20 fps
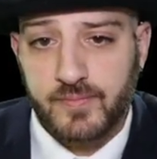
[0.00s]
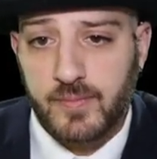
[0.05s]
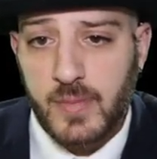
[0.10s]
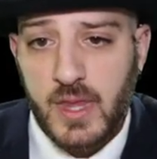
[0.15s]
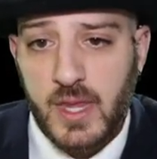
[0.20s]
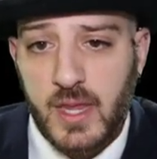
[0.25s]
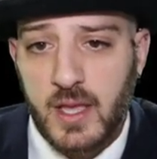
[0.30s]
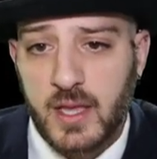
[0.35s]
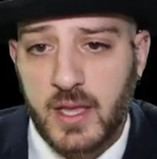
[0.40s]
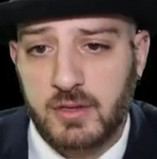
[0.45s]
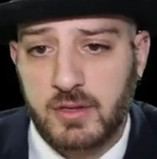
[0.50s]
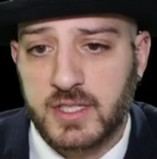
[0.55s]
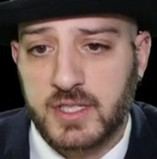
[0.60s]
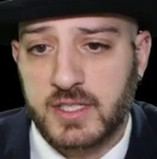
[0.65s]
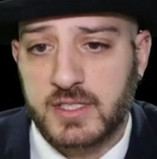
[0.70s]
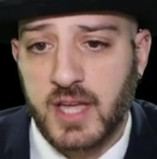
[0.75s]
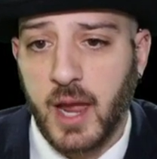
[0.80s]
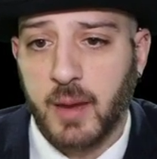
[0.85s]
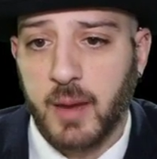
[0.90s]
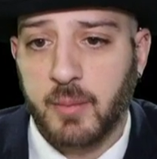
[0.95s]
here's the
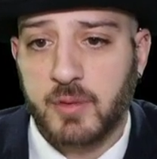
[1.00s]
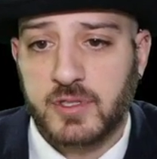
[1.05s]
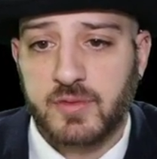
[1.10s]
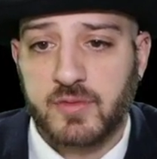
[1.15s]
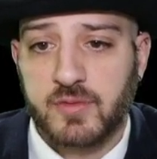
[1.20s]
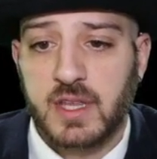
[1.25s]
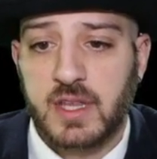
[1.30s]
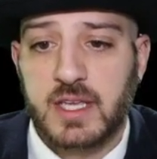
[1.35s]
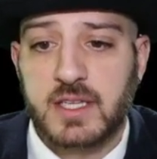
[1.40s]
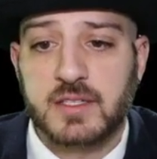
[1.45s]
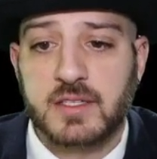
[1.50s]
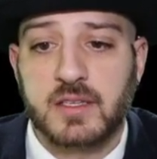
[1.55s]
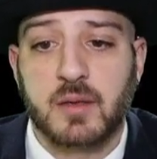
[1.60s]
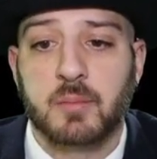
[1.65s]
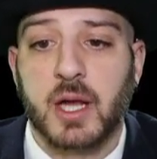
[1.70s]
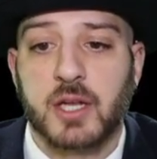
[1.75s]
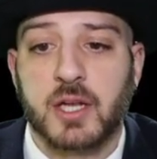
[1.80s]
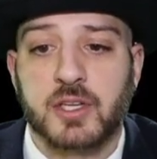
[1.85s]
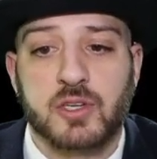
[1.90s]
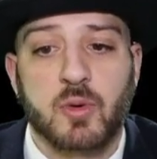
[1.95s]
timers for these,
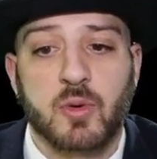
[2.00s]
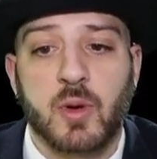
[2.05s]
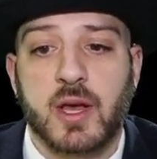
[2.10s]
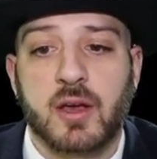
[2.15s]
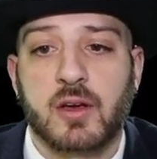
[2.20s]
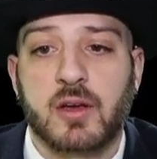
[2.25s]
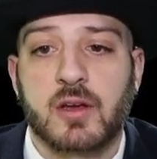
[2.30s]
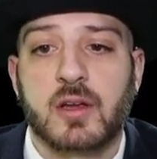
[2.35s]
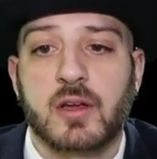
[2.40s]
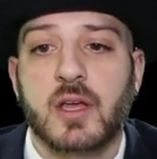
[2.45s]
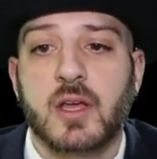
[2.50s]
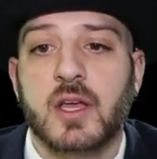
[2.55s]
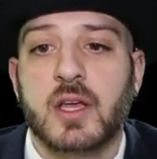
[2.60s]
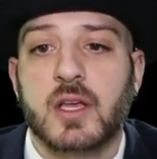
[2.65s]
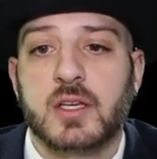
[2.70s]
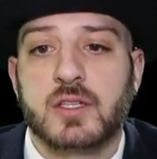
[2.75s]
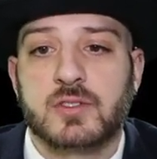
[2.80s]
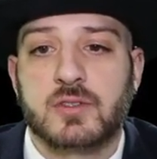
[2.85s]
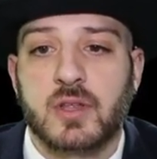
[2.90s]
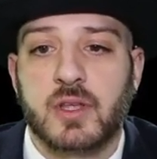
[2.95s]
much quicker.
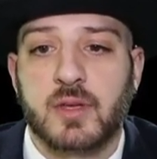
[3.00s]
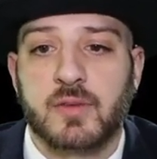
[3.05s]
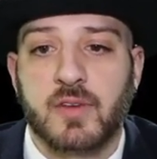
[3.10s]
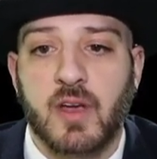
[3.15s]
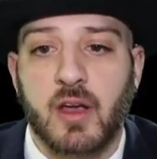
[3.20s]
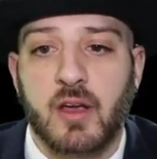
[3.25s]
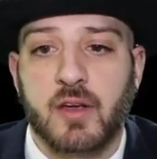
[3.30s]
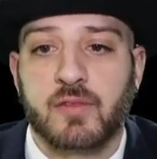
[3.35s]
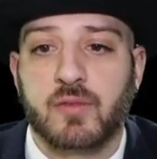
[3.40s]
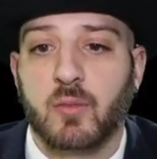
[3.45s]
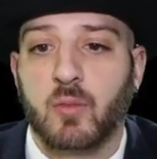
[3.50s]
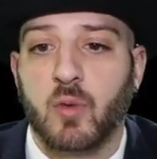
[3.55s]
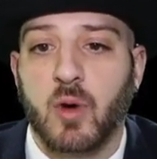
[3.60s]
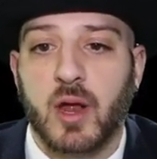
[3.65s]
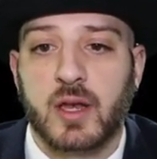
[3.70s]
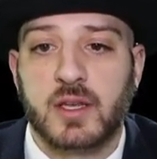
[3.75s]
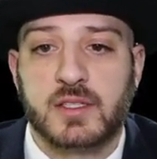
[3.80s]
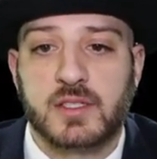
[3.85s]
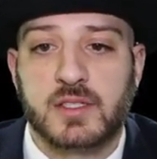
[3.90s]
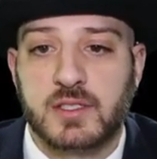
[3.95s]
So they vary from
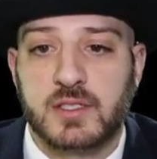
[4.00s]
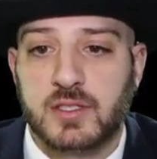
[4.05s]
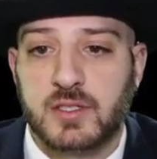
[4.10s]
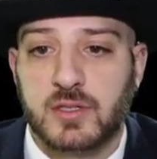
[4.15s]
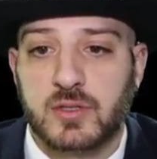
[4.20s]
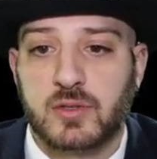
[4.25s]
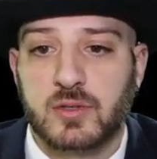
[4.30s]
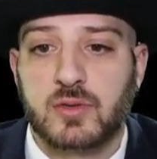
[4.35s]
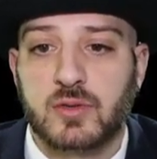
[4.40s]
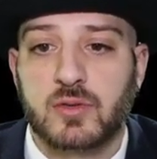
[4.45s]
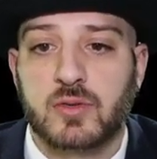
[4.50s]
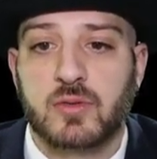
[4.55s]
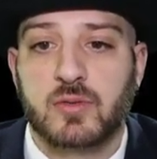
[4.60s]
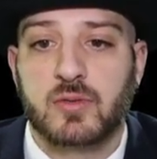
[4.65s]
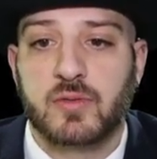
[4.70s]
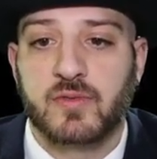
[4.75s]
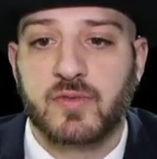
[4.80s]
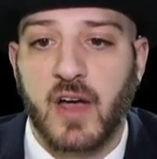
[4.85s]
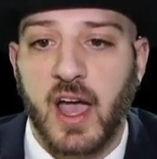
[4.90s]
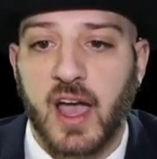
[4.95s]
1 to 2,
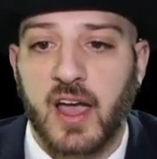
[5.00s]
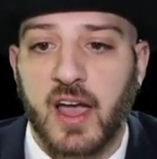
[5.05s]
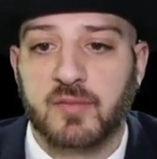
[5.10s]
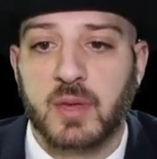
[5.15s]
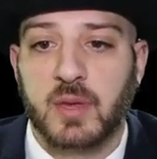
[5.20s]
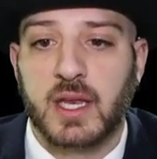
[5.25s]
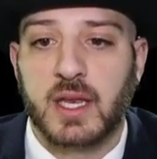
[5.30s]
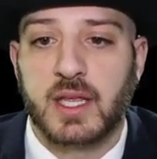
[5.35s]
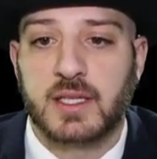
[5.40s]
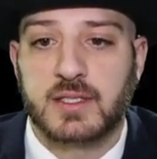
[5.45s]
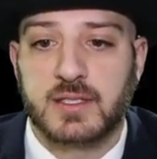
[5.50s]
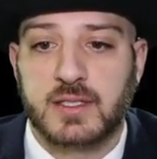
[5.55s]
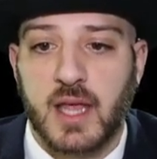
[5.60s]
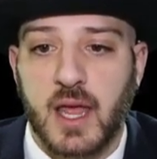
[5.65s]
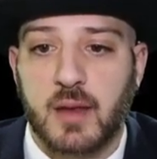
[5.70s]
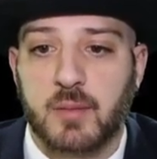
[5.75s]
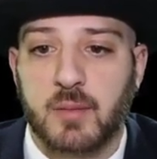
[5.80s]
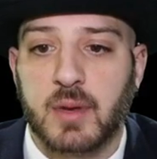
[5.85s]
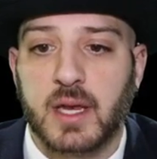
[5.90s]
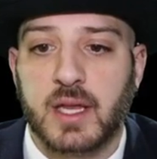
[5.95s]
5 minutes,
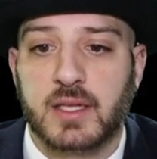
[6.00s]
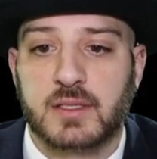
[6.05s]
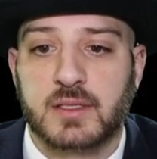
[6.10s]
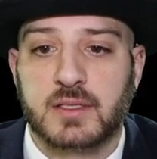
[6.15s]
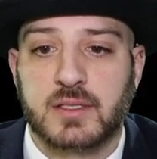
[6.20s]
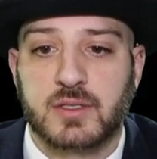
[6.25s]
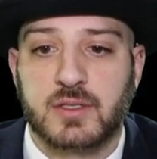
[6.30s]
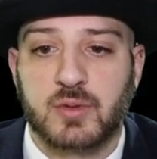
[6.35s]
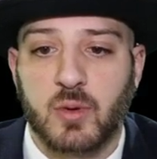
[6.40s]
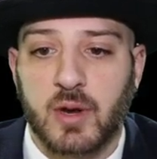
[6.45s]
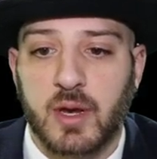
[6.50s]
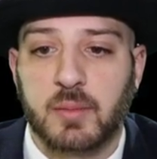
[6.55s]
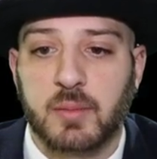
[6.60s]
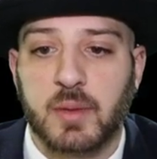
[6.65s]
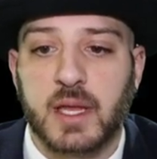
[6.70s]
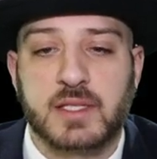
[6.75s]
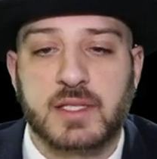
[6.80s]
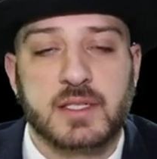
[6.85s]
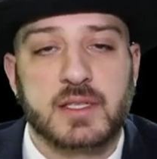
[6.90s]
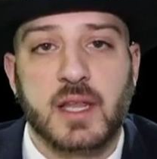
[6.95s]
10 minutes, 20
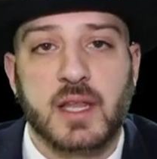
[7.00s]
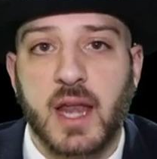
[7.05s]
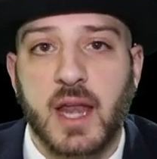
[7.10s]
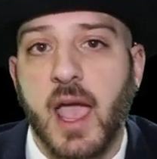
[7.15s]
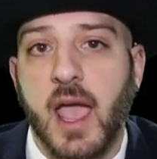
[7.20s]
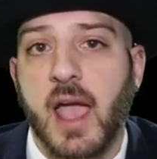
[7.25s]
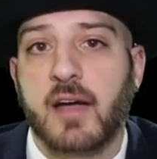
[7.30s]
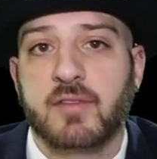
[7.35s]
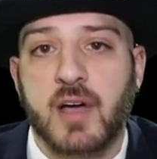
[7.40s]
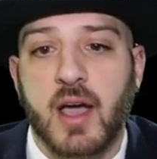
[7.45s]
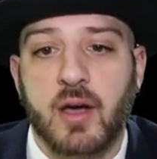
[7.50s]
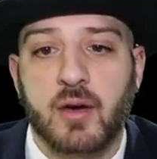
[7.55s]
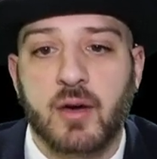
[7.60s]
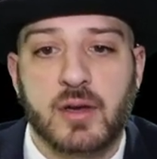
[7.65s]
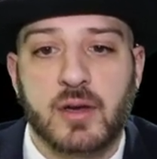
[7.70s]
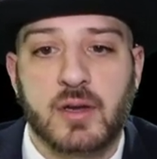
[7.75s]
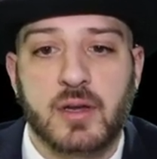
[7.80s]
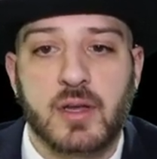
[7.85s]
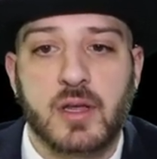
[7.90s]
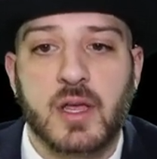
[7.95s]
minutes, and then a half
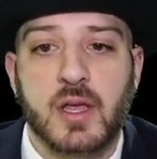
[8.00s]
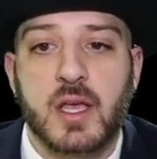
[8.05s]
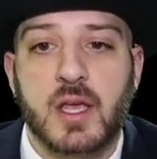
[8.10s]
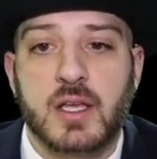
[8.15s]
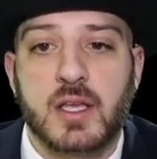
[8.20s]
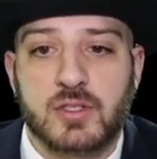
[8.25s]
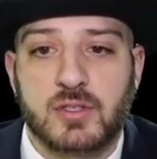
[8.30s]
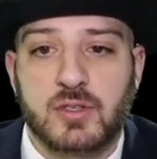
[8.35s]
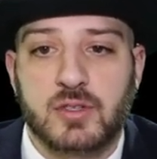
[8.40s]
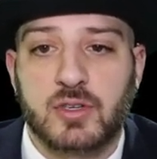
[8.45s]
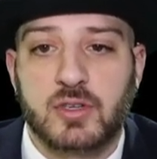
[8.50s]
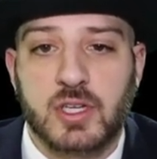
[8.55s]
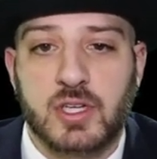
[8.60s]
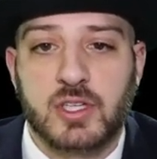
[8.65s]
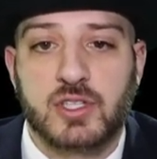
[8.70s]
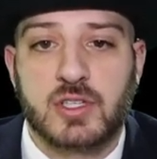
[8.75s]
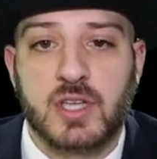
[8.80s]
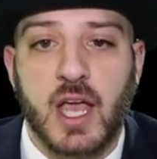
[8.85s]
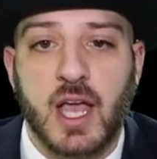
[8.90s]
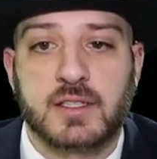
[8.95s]
hour. So you can
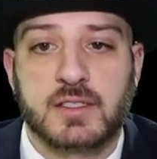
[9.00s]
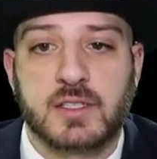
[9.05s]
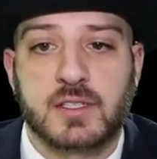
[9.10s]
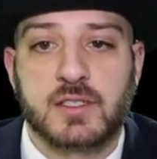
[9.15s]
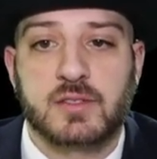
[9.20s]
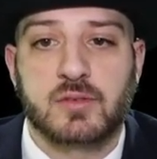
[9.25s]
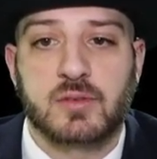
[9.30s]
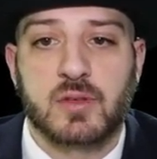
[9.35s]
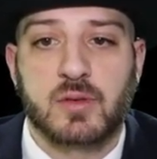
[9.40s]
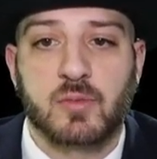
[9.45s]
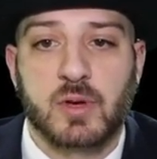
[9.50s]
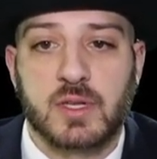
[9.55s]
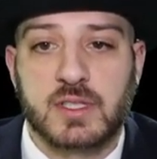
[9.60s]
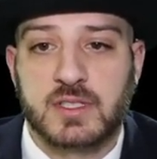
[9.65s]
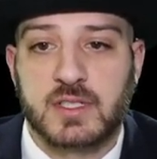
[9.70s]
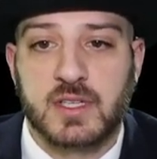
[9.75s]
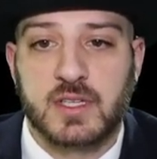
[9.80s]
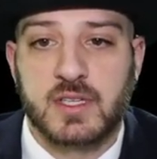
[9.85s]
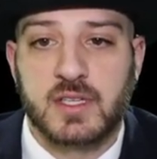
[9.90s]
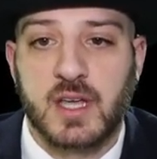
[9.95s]
just constantly do, once
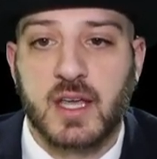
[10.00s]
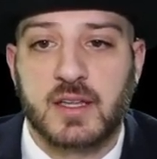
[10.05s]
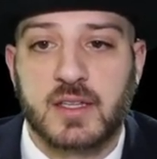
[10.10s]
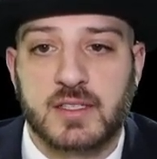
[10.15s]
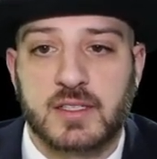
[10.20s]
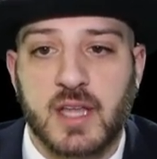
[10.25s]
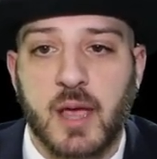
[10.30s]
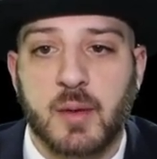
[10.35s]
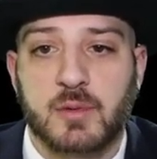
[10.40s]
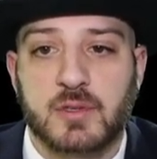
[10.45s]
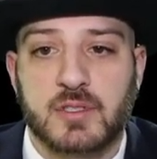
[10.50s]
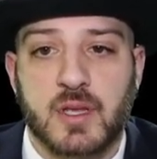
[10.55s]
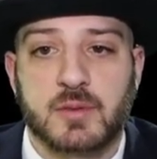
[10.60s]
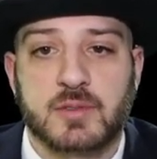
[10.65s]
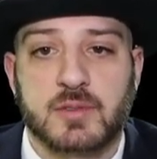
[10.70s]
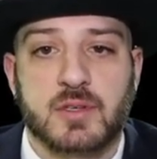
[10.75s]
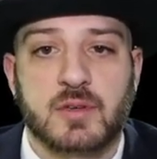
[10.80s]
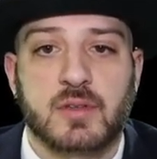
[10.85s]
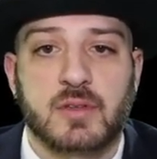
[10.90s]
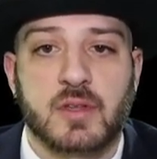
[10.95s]
this timer's up.
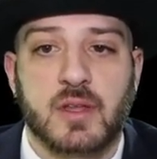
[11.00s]
So